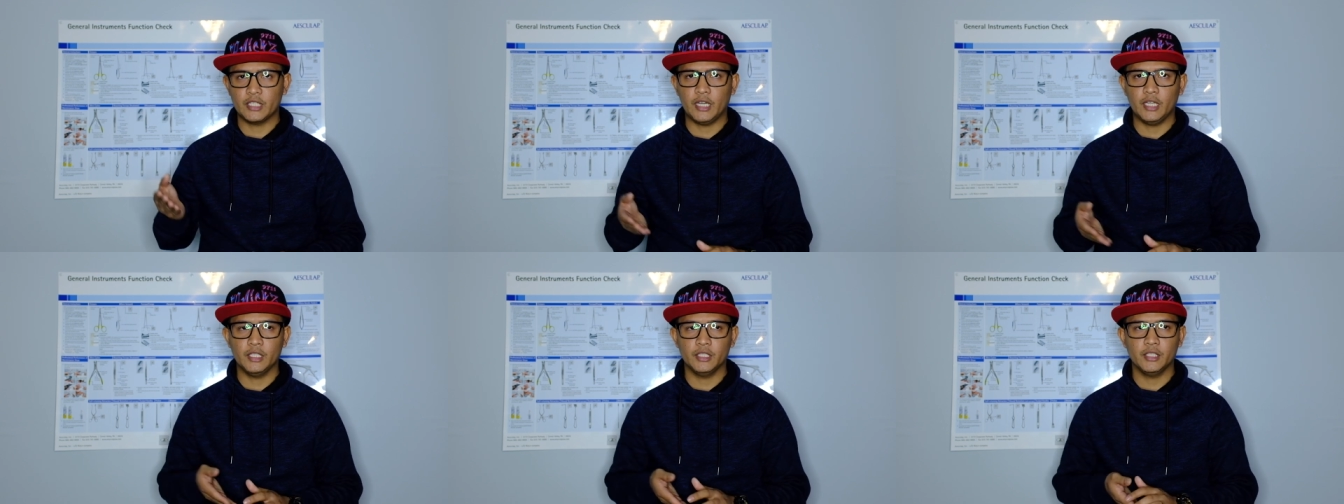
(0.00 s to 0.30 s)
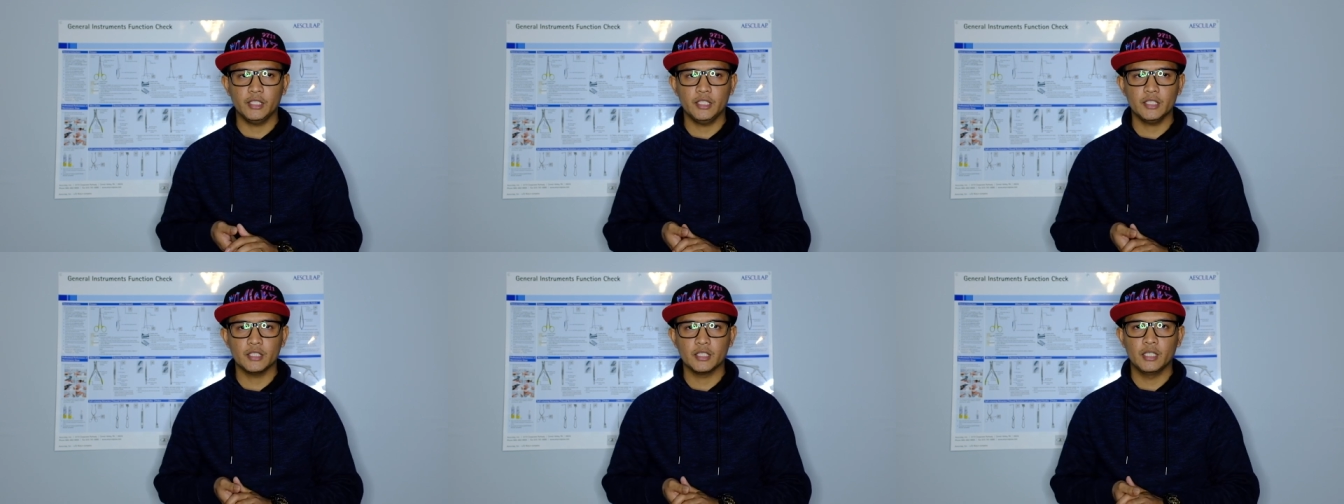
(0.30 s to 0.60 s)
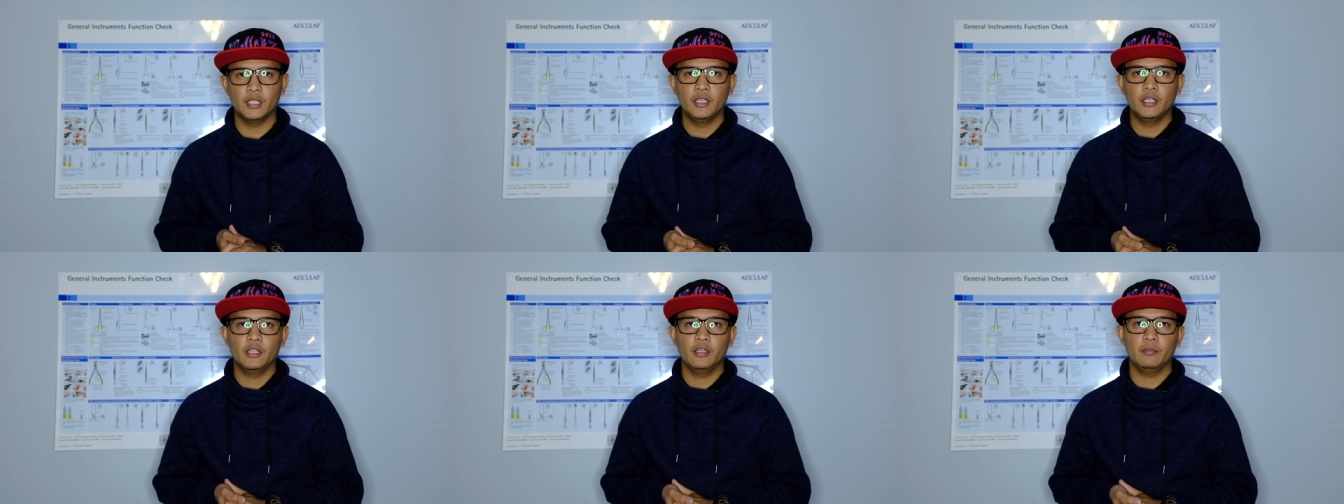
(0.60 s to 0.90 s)
holidays,
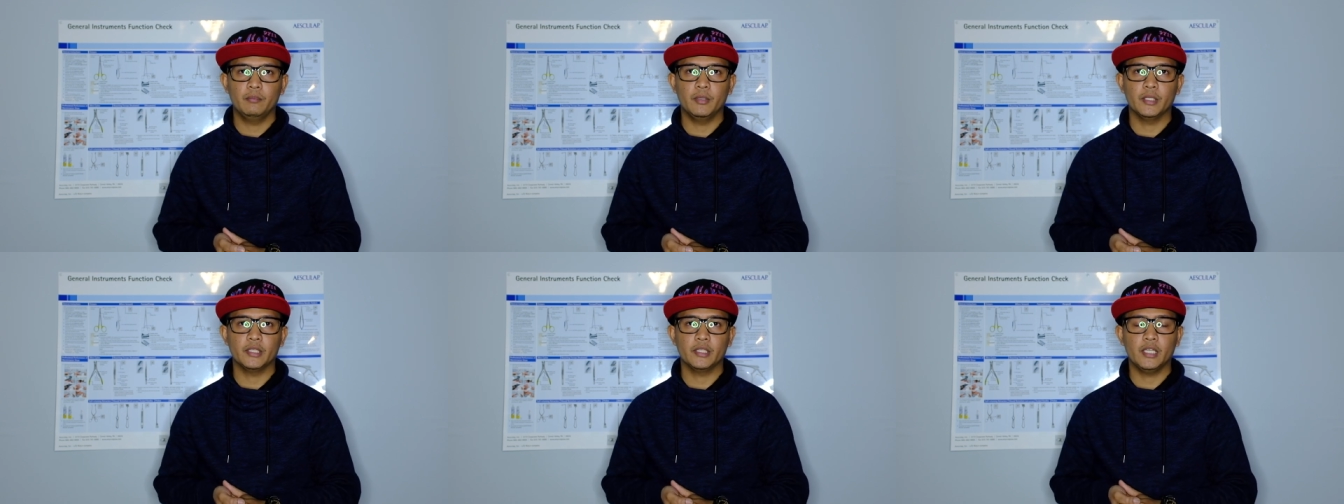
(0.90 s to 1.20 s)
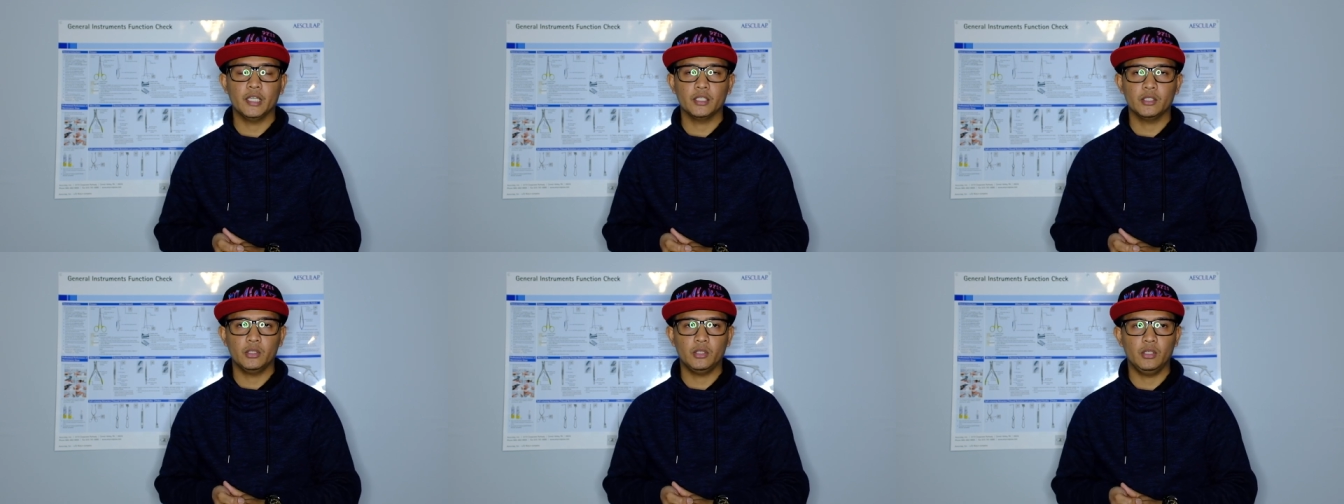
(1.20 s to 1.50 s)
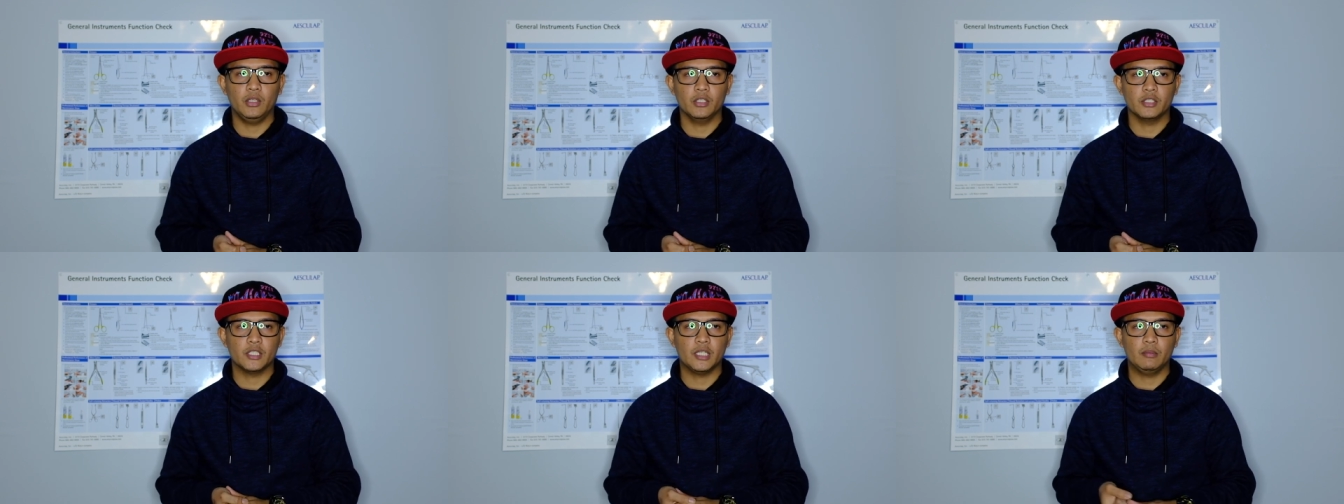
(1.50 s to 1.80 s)
but not
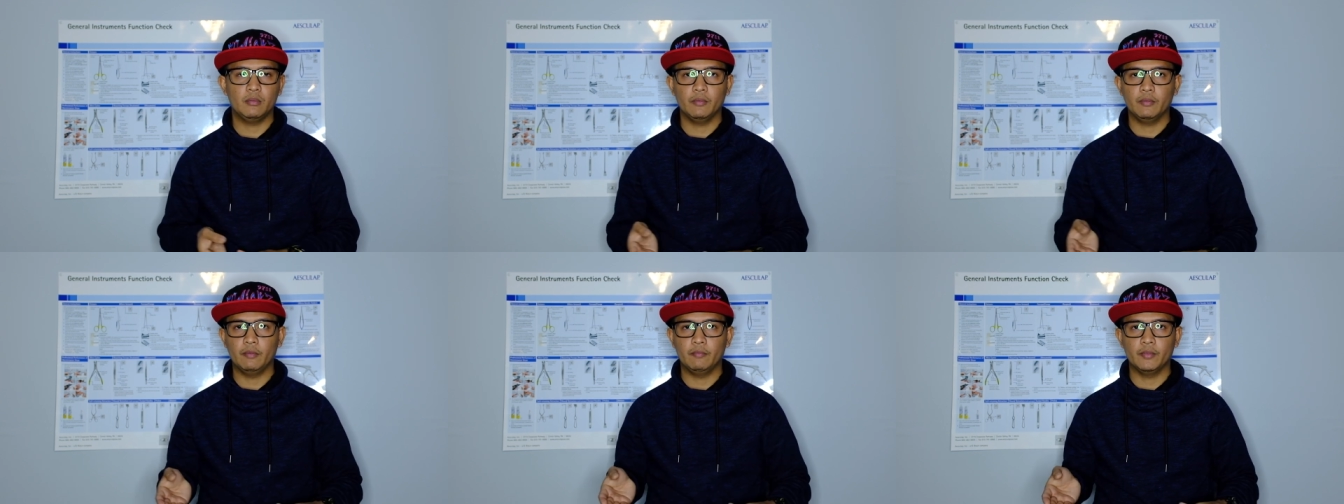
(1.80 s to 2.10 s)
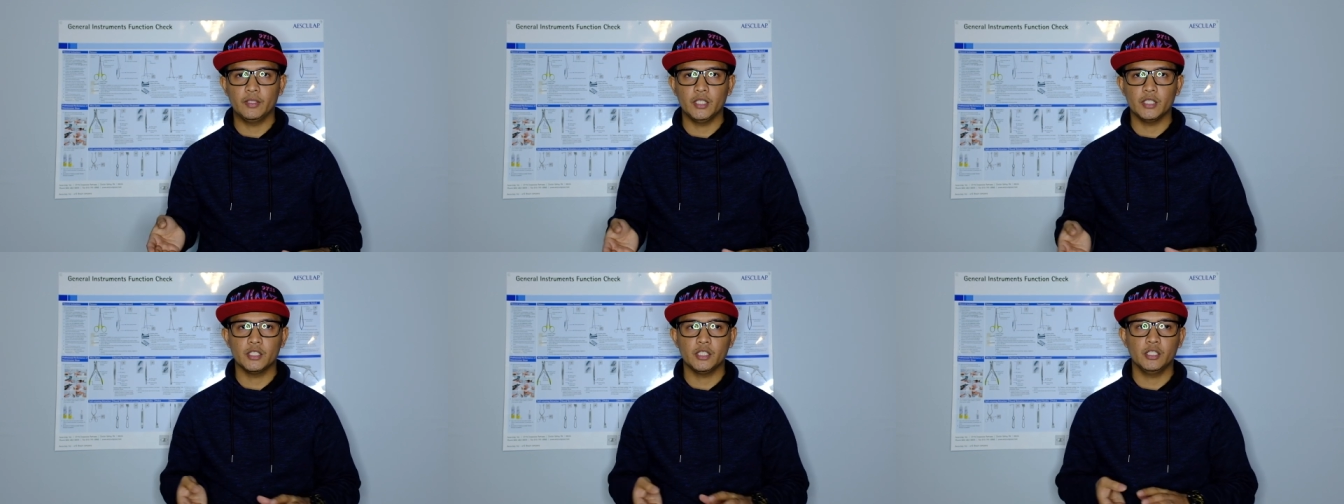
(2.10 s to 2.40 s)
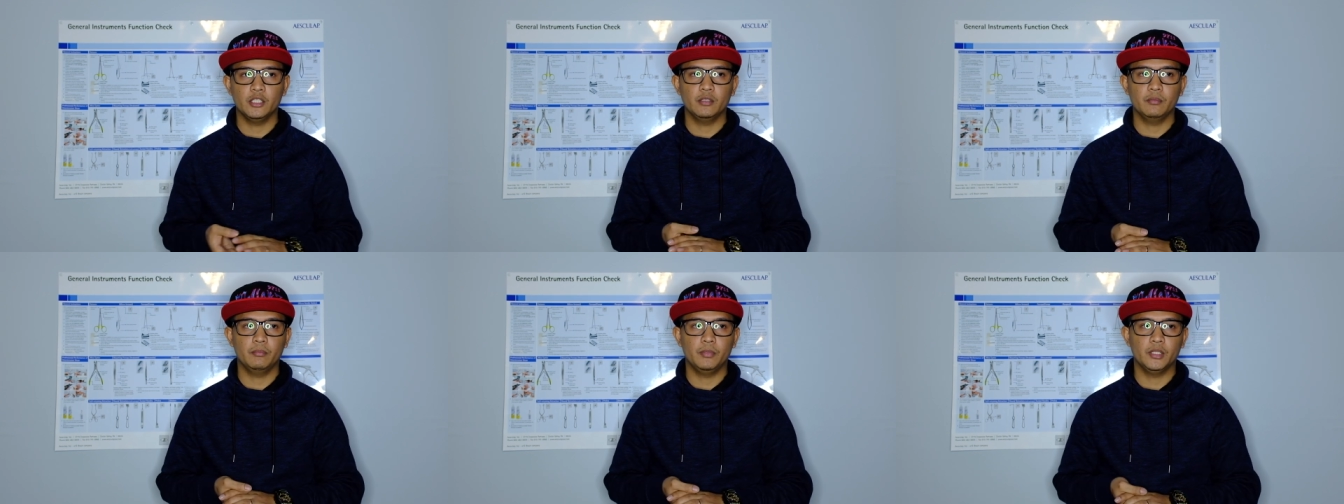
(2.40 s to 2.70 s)
all. Some of them
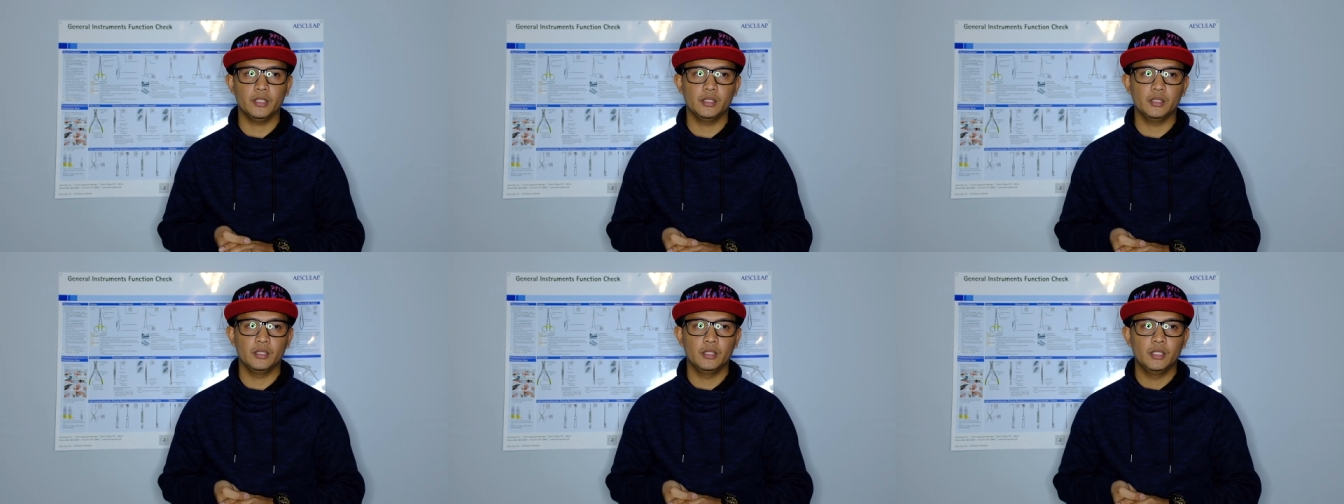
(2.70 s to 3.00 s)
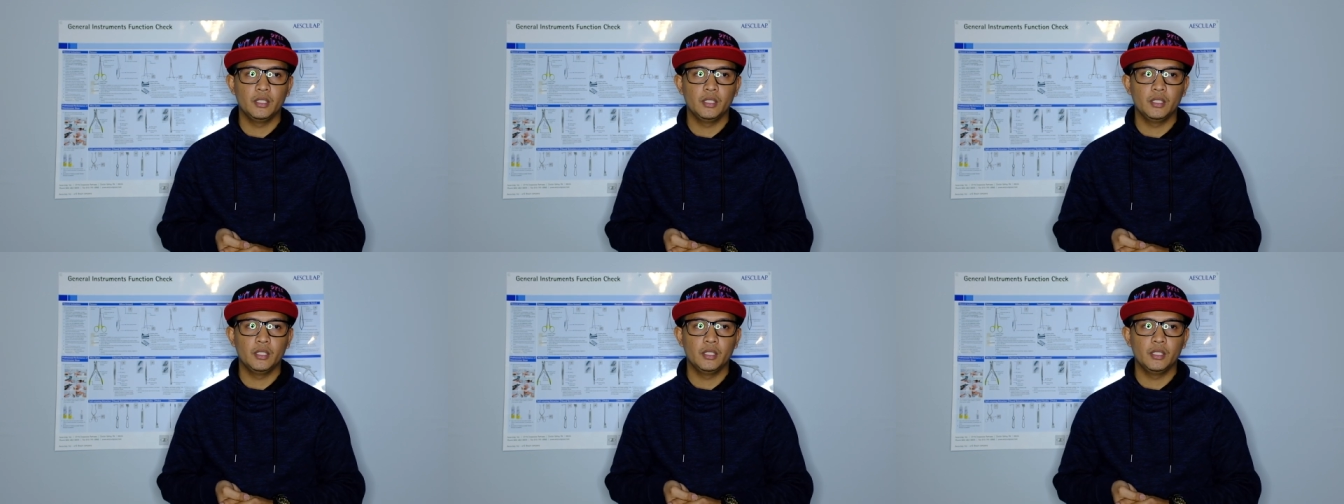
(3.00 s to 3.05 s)
doesn't. But